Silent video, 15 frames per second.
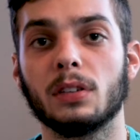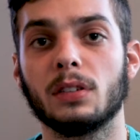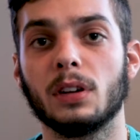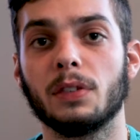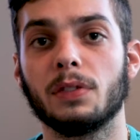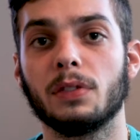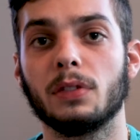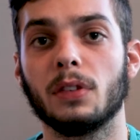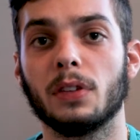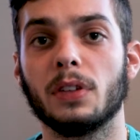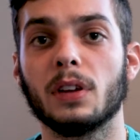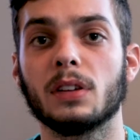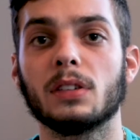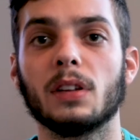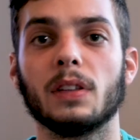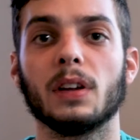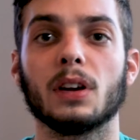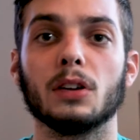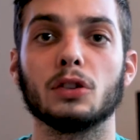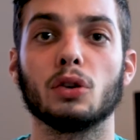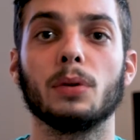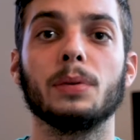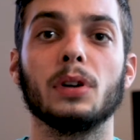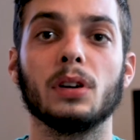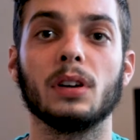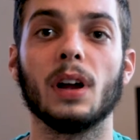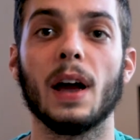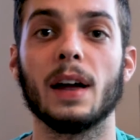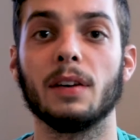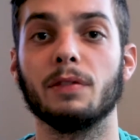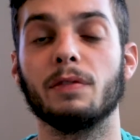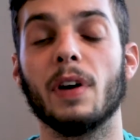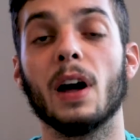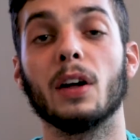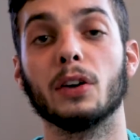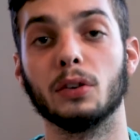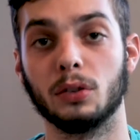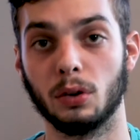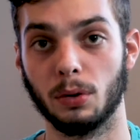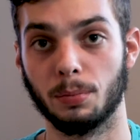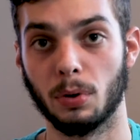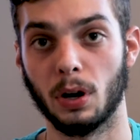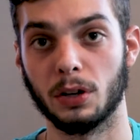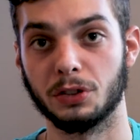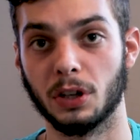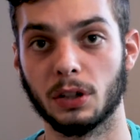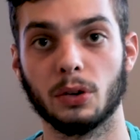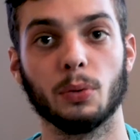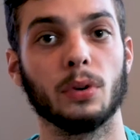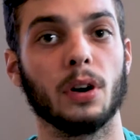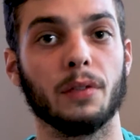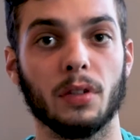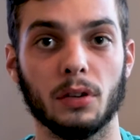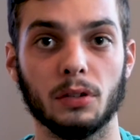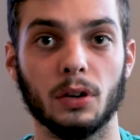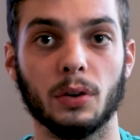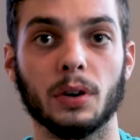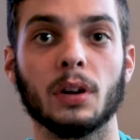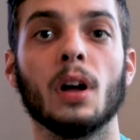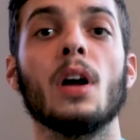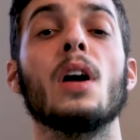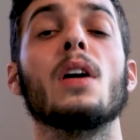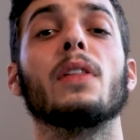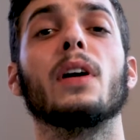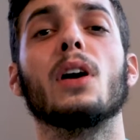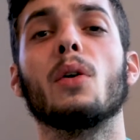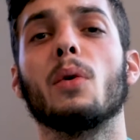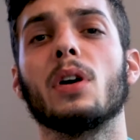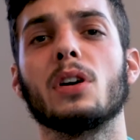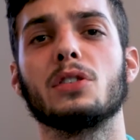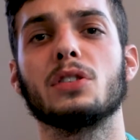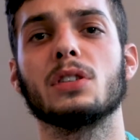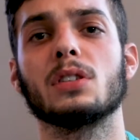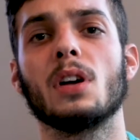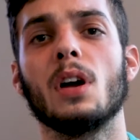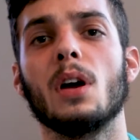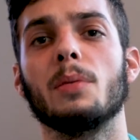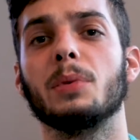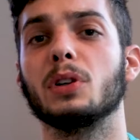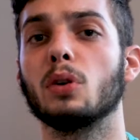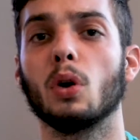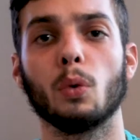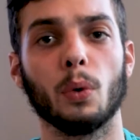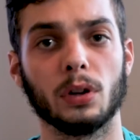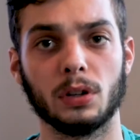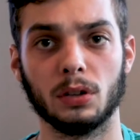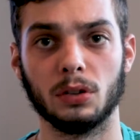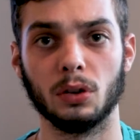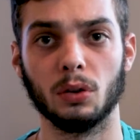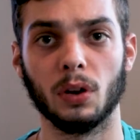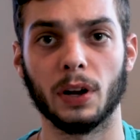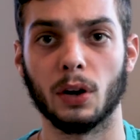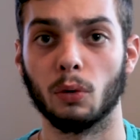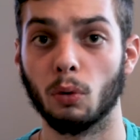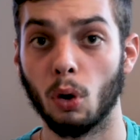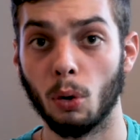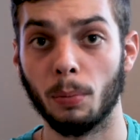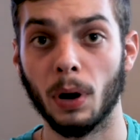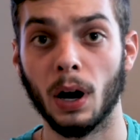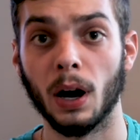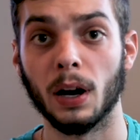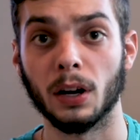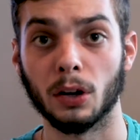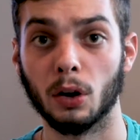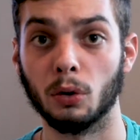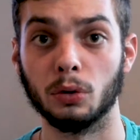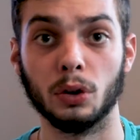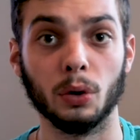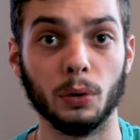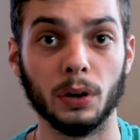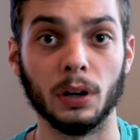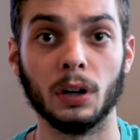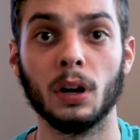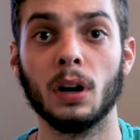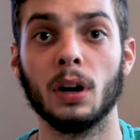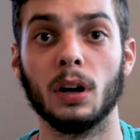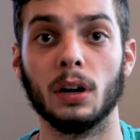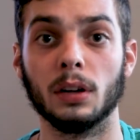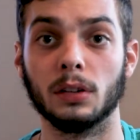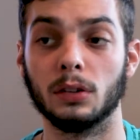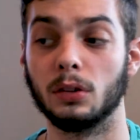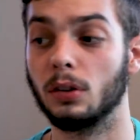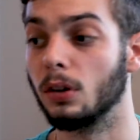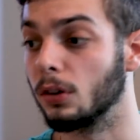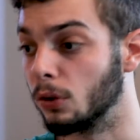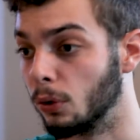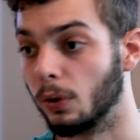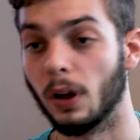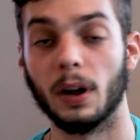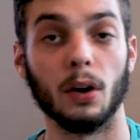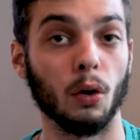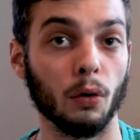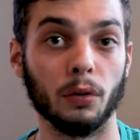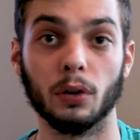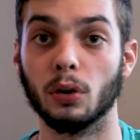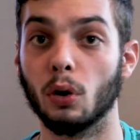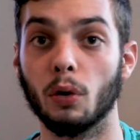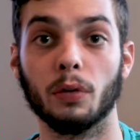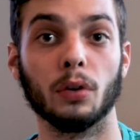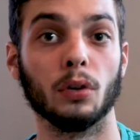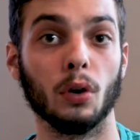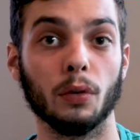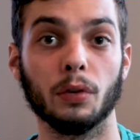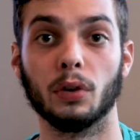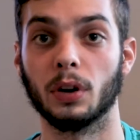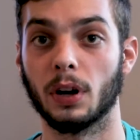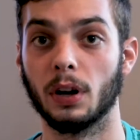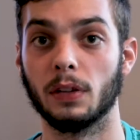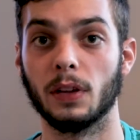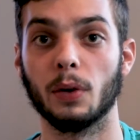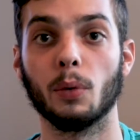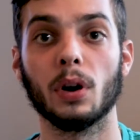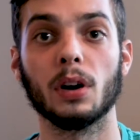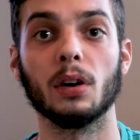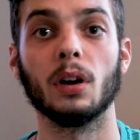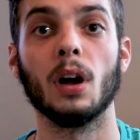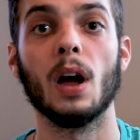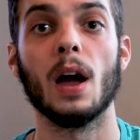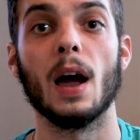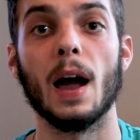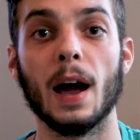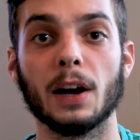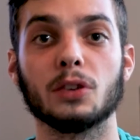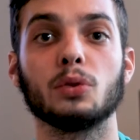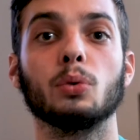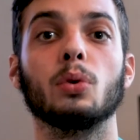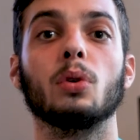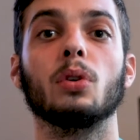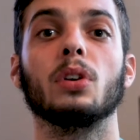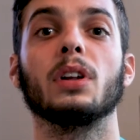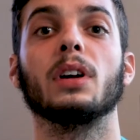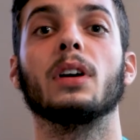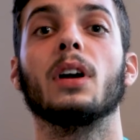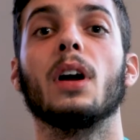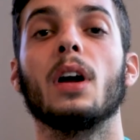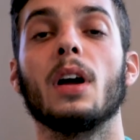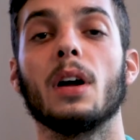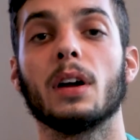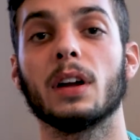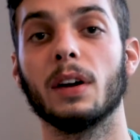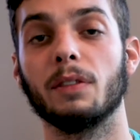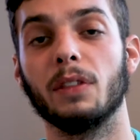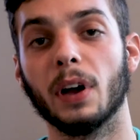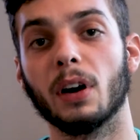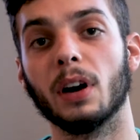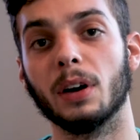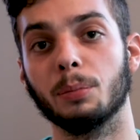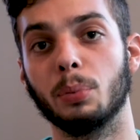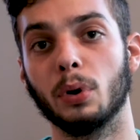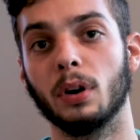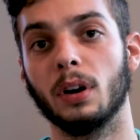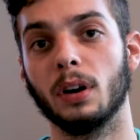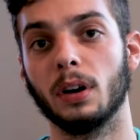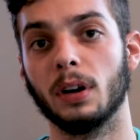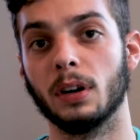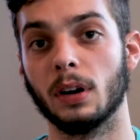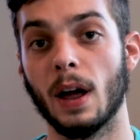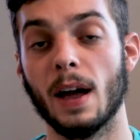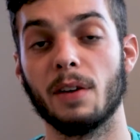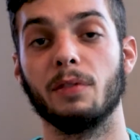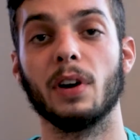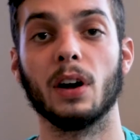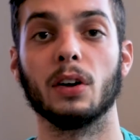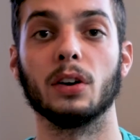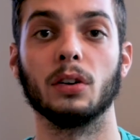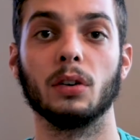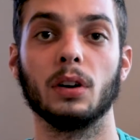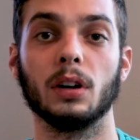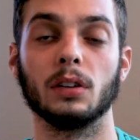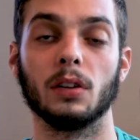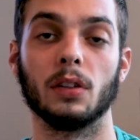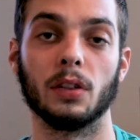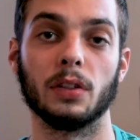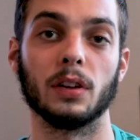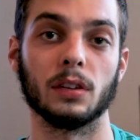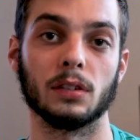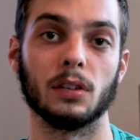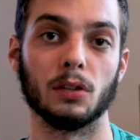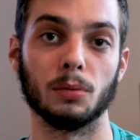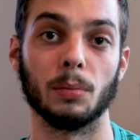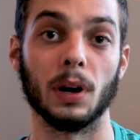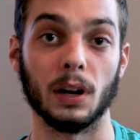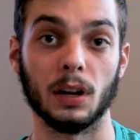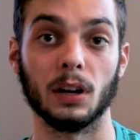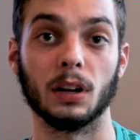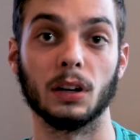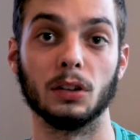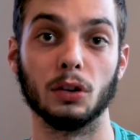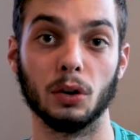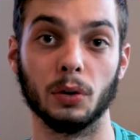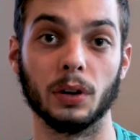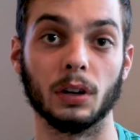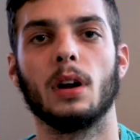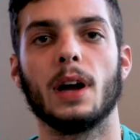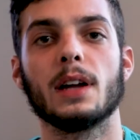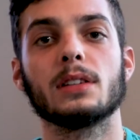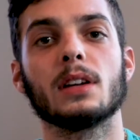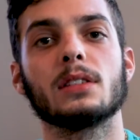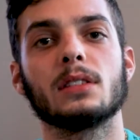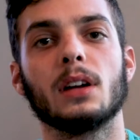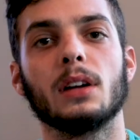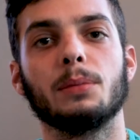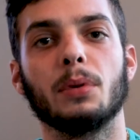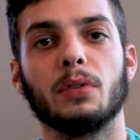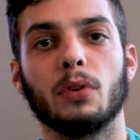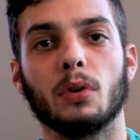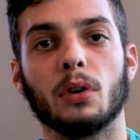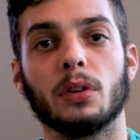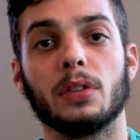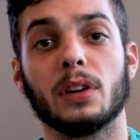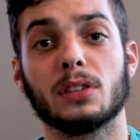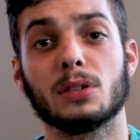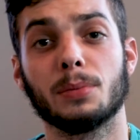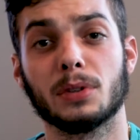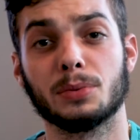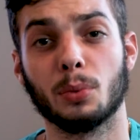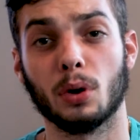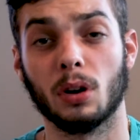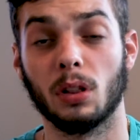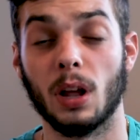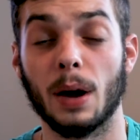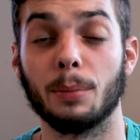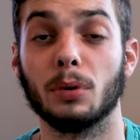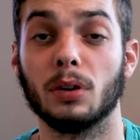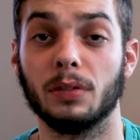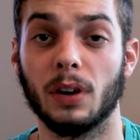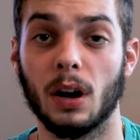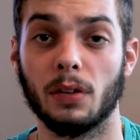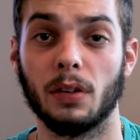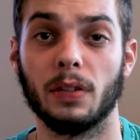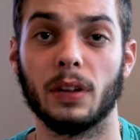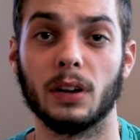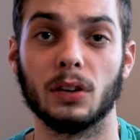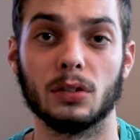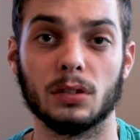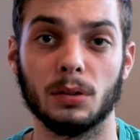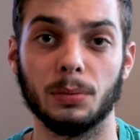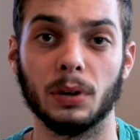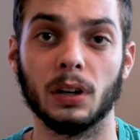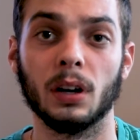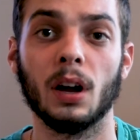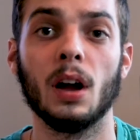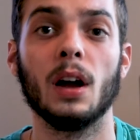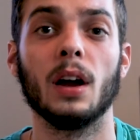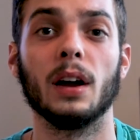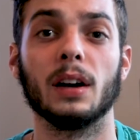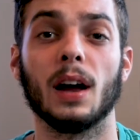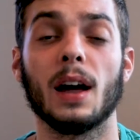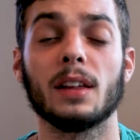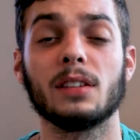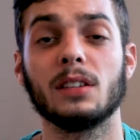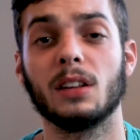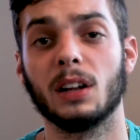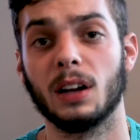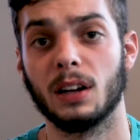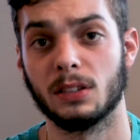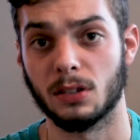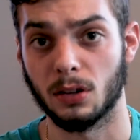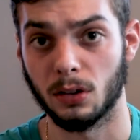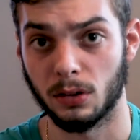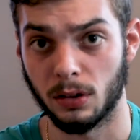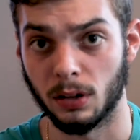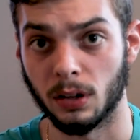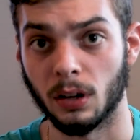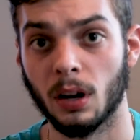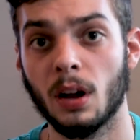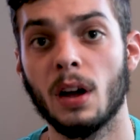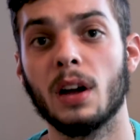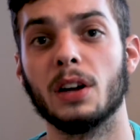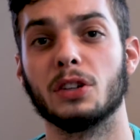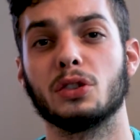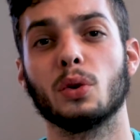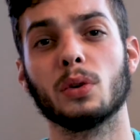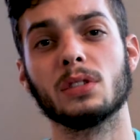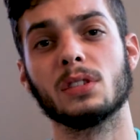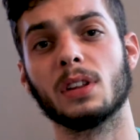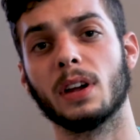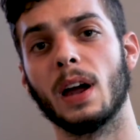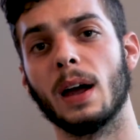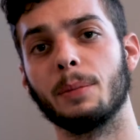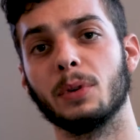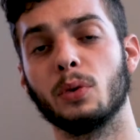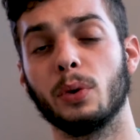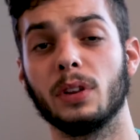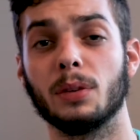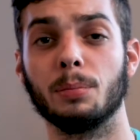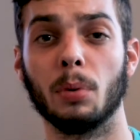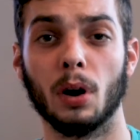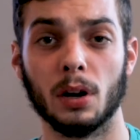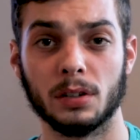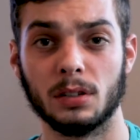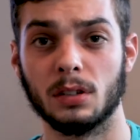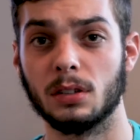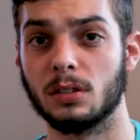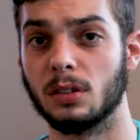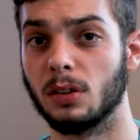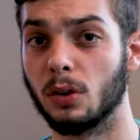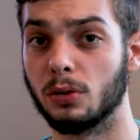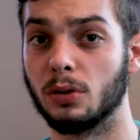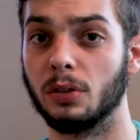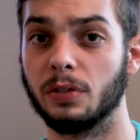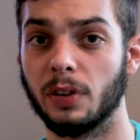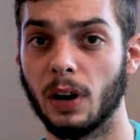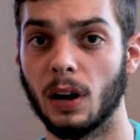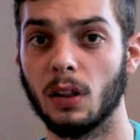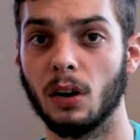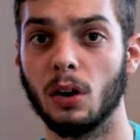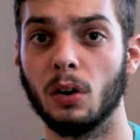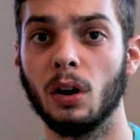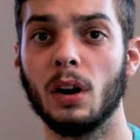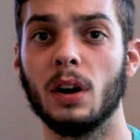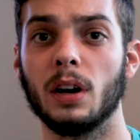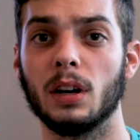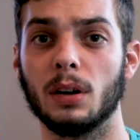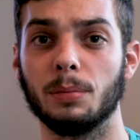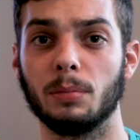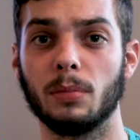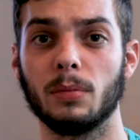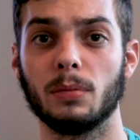as if the things that they contributed added value to the project or whatever they're doing. They don't want to just be told what to do like a robot and go do it and do that over and over and over again. They want to actually give their input and have value into the things that they're making and doing. As I said before, things are much more collaborative now than they used to be, and I see that as a good thing. It shortens the gap between the bosses and those who follow, and it